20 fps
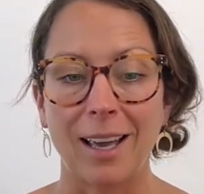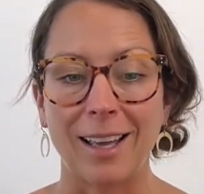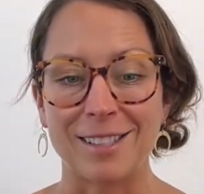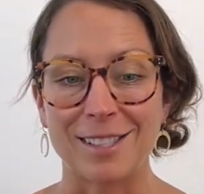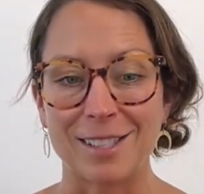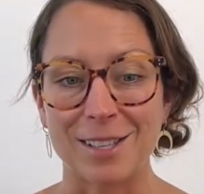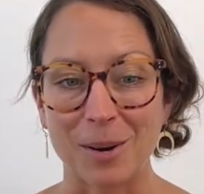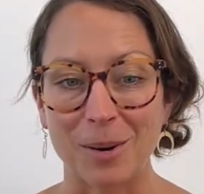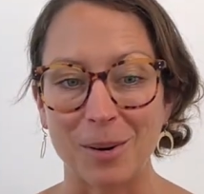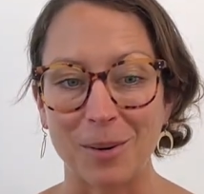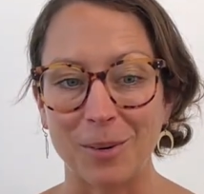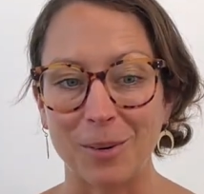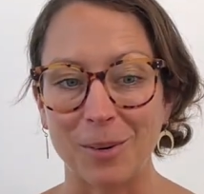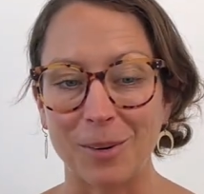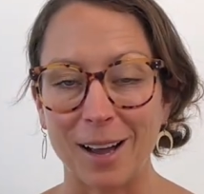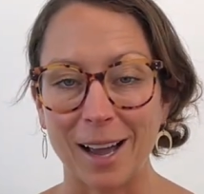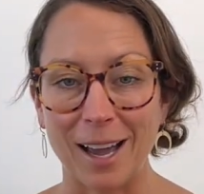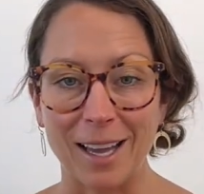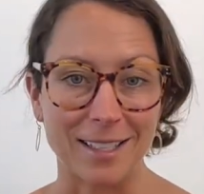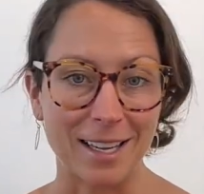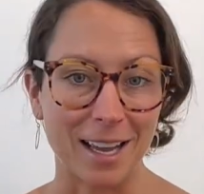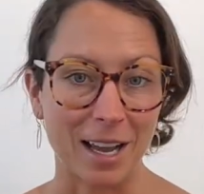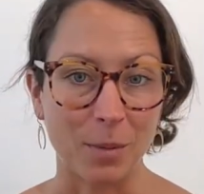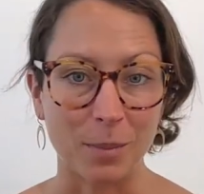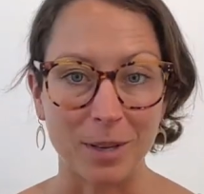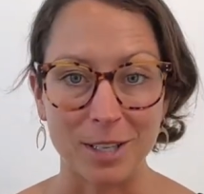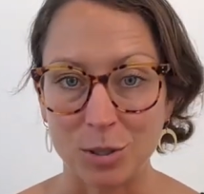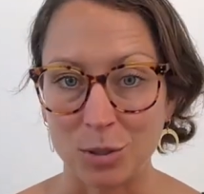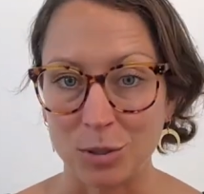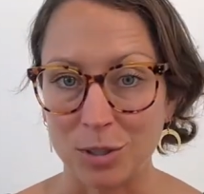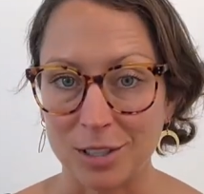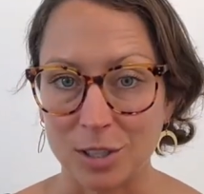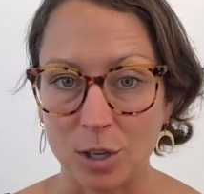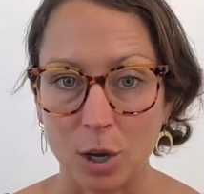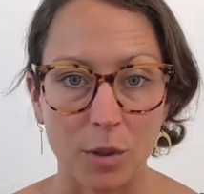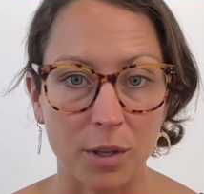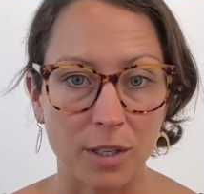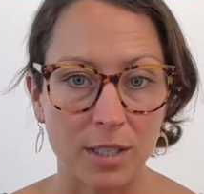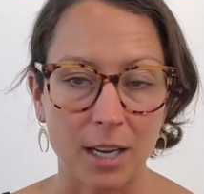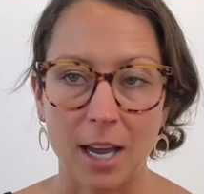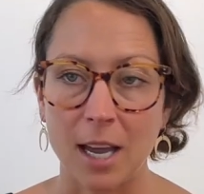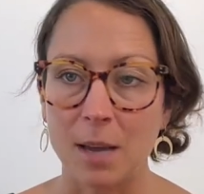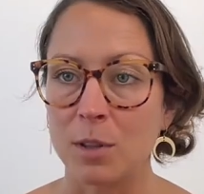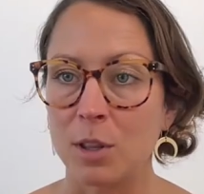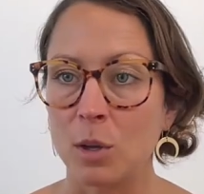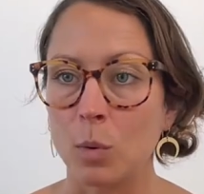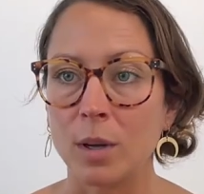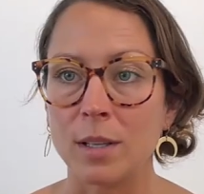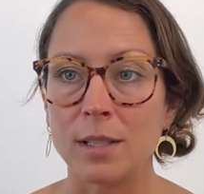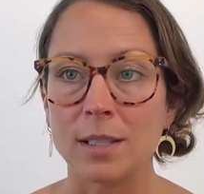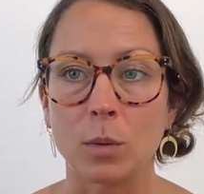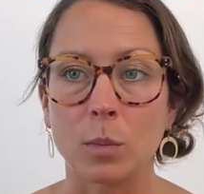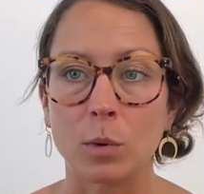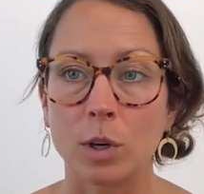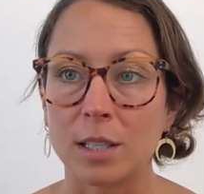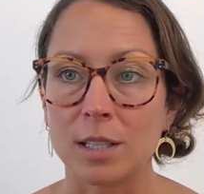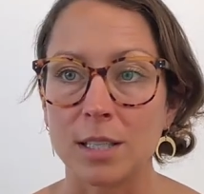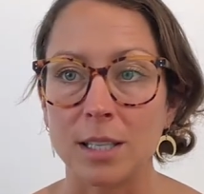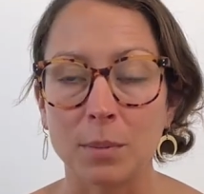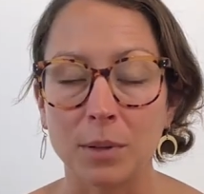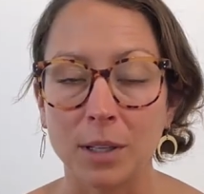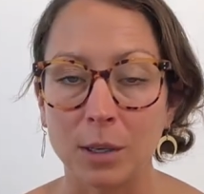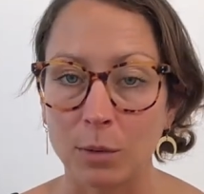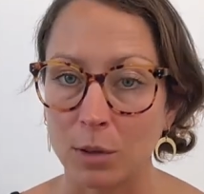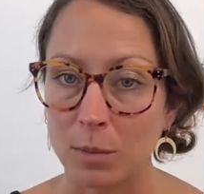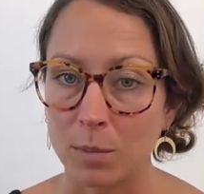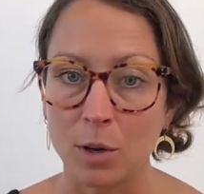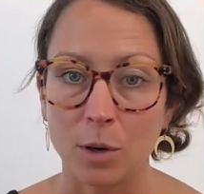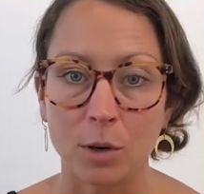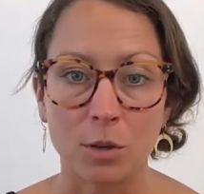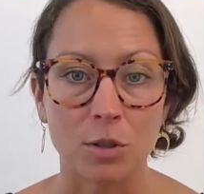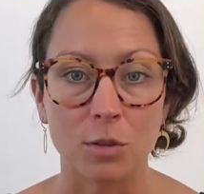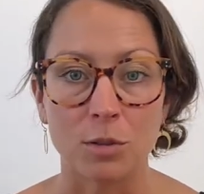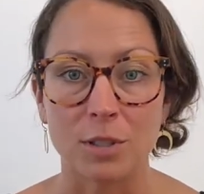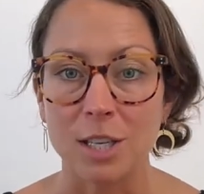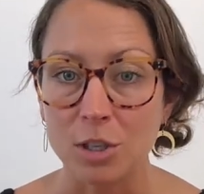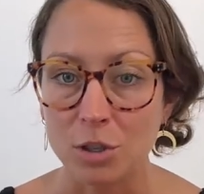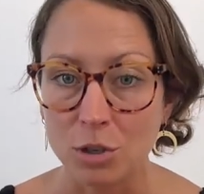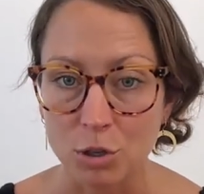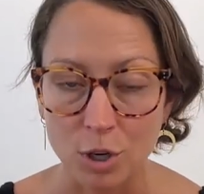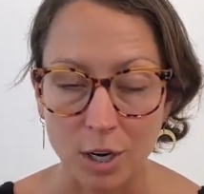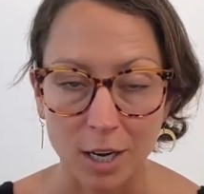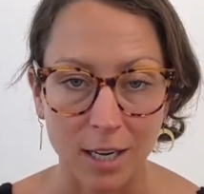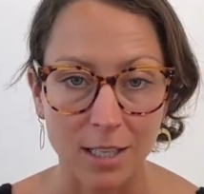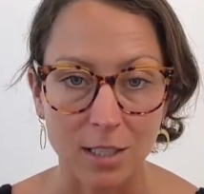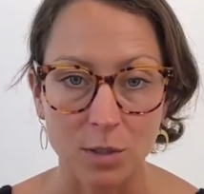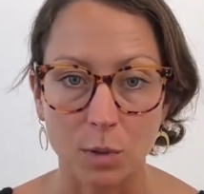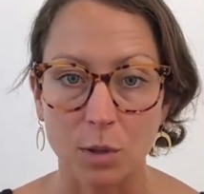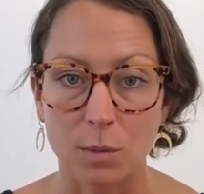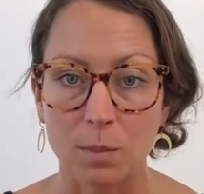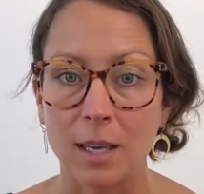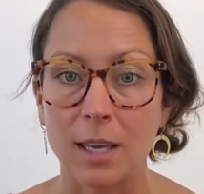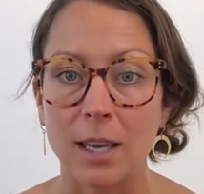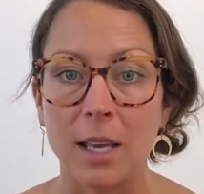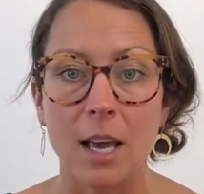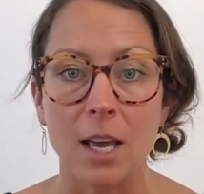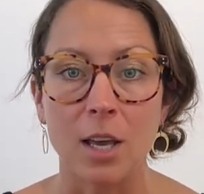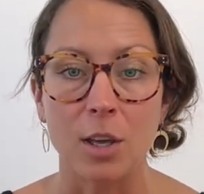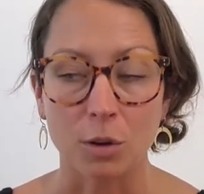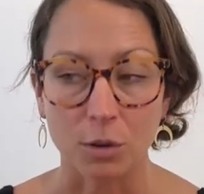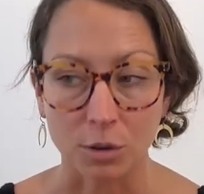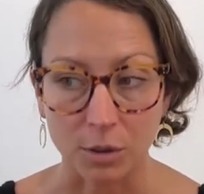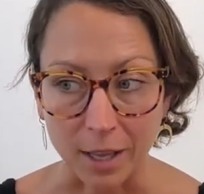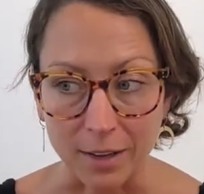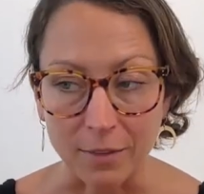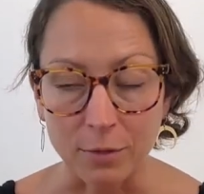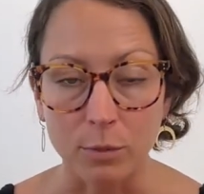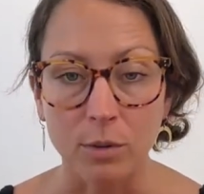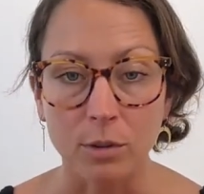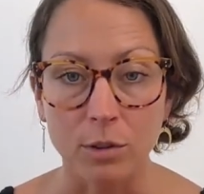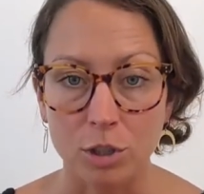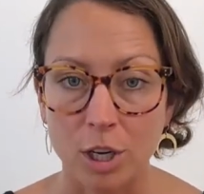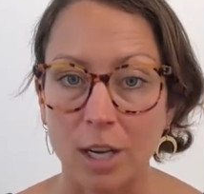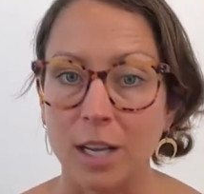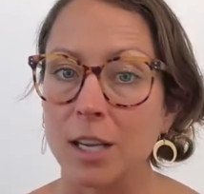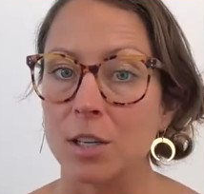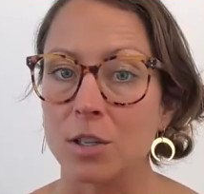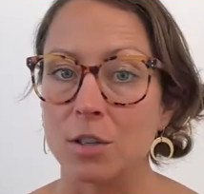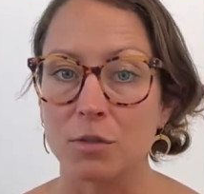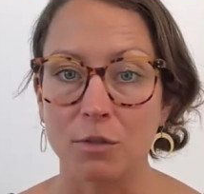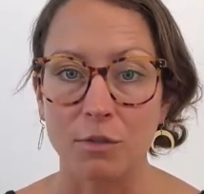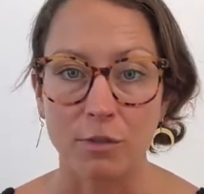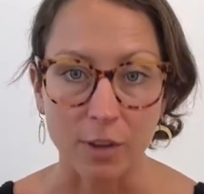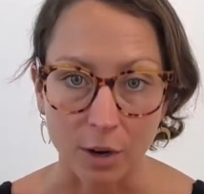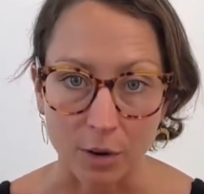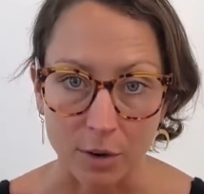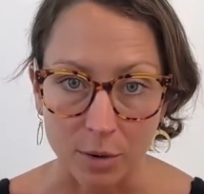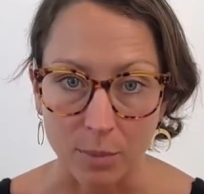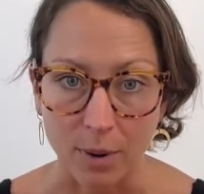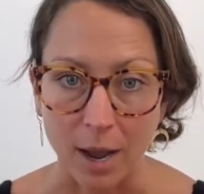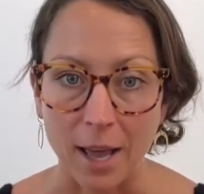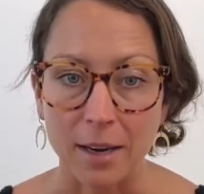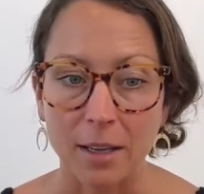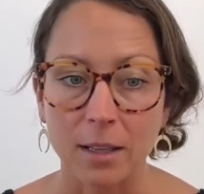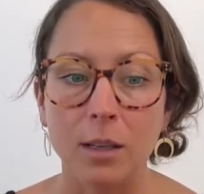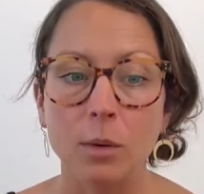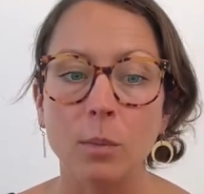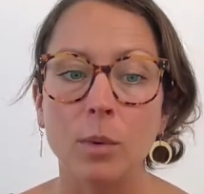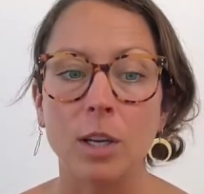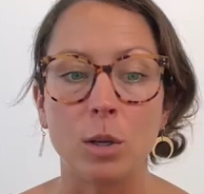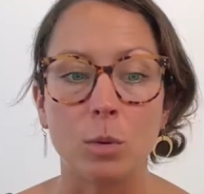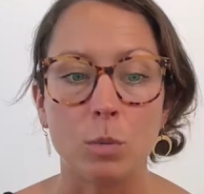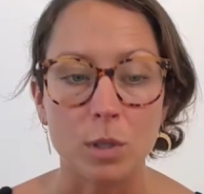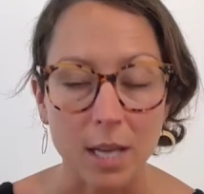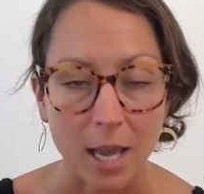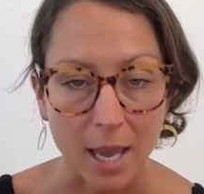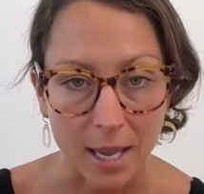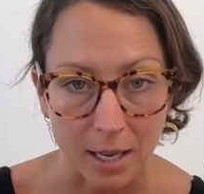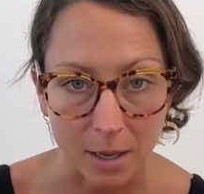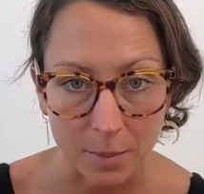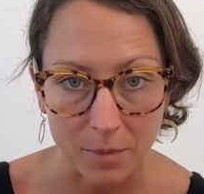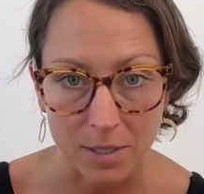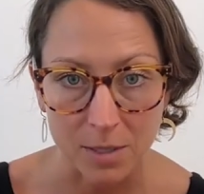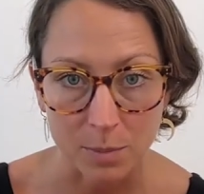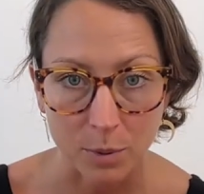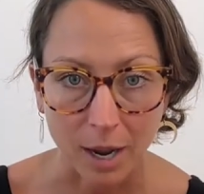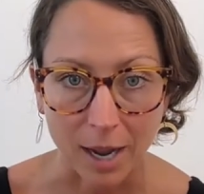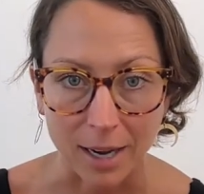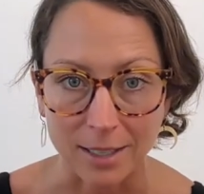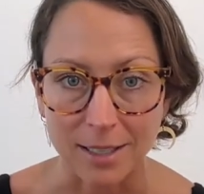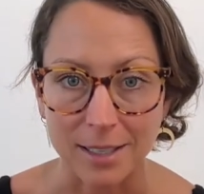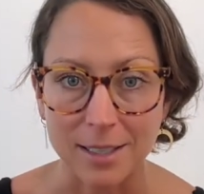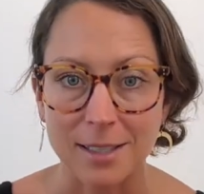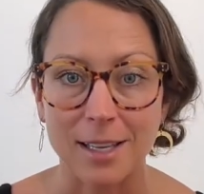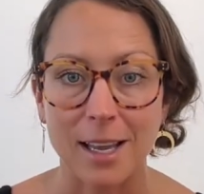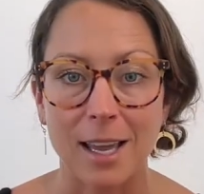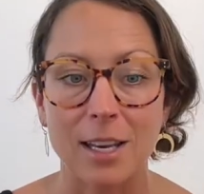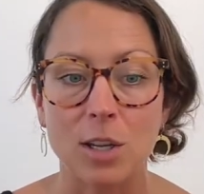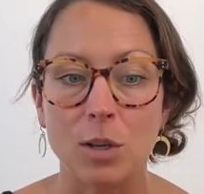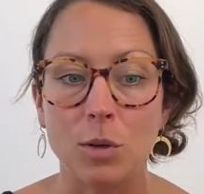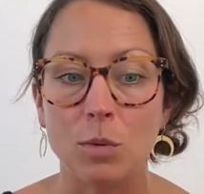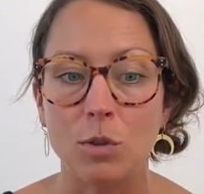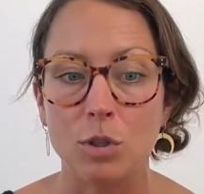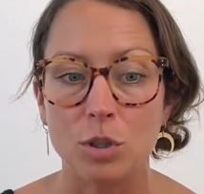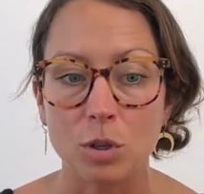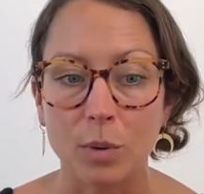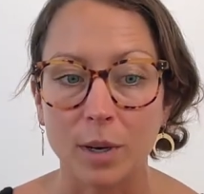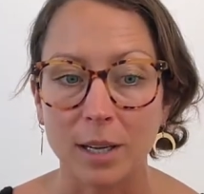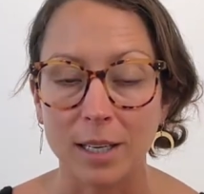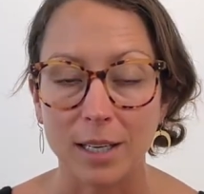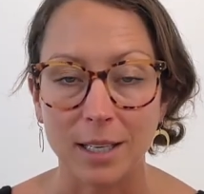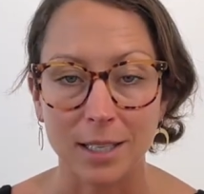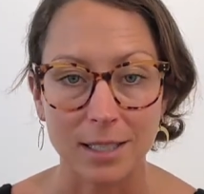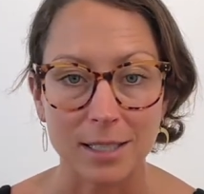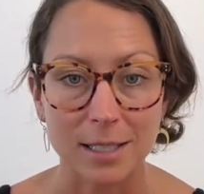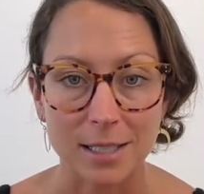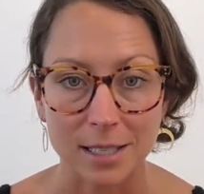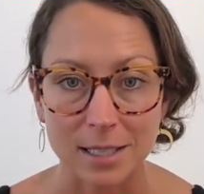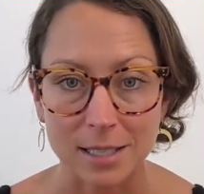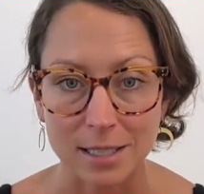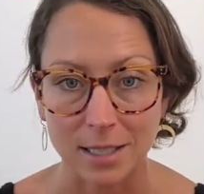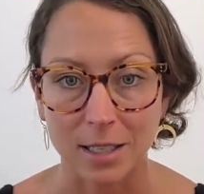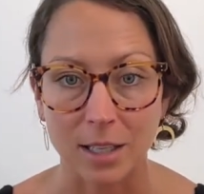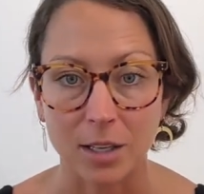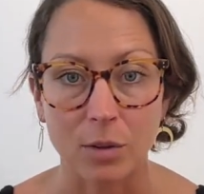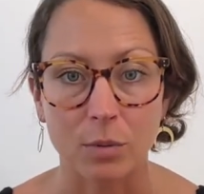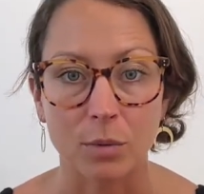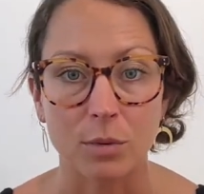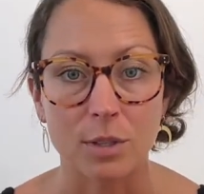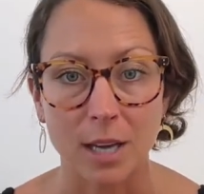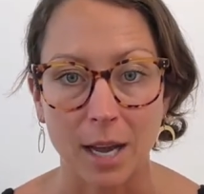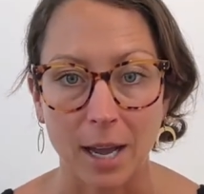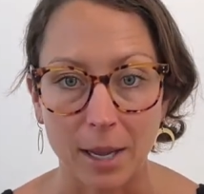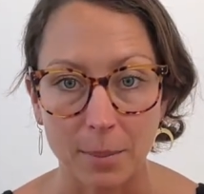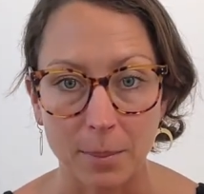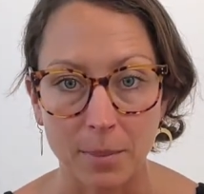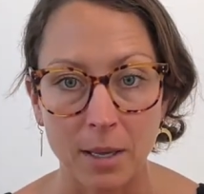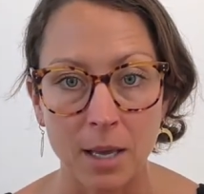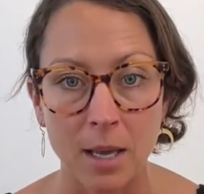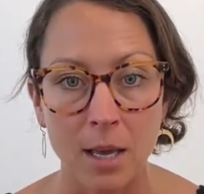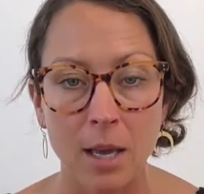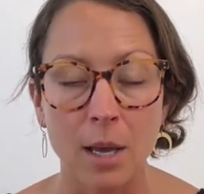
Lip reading: And so I tell my students all the time, and the ones that work deeply with me or do teacher trainings with me, your life will change very radically when you take up this practice and you do it consistently through time.